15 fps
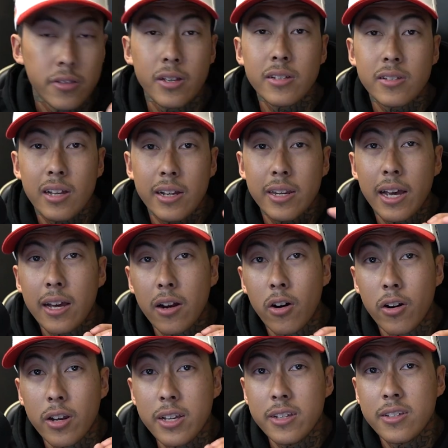Things like that
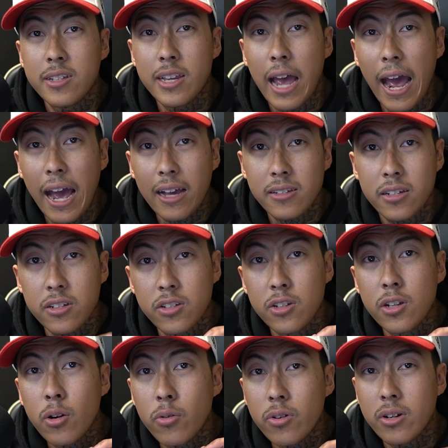are easy to access. You
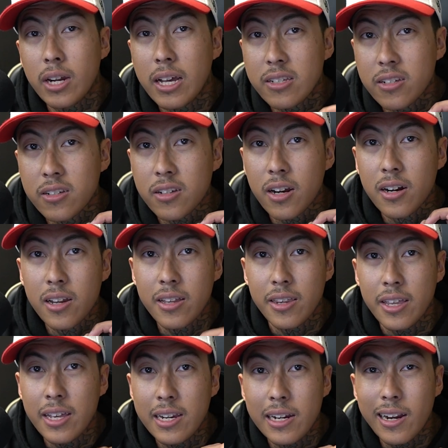don't necessarily
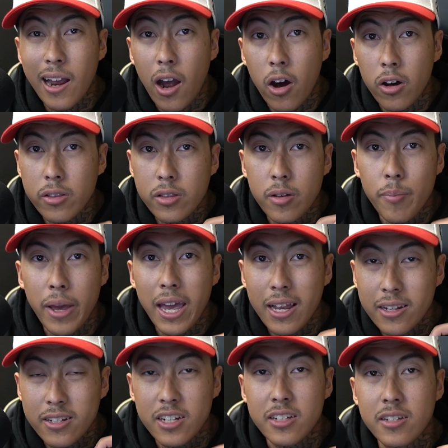need it on
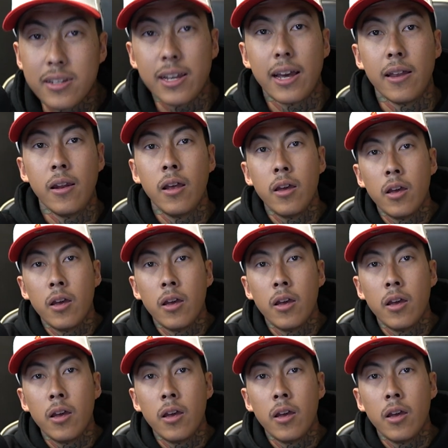demand just yet.